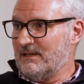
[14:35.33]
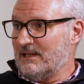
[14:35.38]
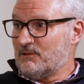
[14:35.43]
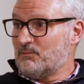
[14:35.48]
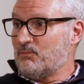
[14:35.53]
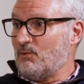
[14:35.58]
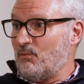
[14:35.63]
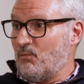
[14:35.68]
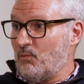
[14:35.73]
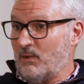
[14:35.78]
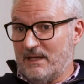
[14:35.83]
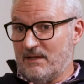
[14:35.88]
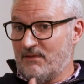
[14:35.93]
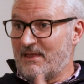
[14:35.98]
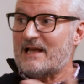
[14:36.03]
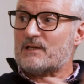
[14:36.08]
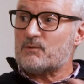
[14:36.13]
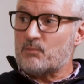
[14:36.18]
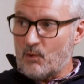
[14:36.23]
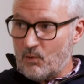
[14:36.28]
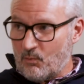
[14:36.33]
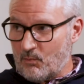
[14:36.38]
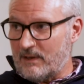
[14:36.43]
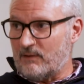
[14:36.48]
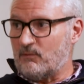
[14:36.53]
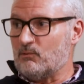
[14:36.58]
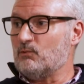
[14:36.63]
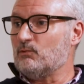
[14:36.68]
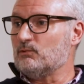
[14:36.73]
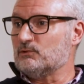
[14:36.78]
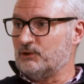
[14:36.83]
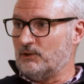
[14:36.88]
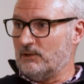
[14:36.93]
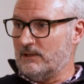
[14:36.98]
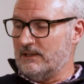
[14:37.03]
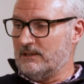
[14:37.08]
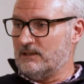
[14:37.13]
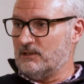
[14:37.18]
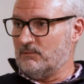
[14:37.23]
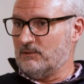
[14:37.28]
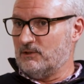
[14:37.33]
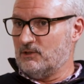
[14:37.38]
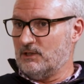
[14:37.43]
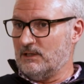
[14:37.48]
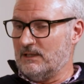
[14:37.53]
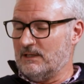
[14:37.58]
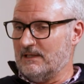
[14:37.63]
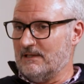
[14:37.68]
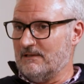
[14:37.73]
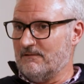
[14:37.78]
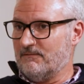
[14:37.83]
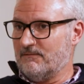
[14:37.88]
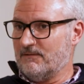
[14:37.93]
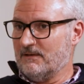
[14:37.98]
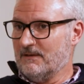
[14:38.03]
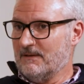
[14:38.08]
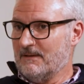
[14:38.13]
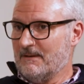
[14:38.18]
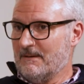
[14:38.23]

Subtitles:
That's what we're all trying to achieve.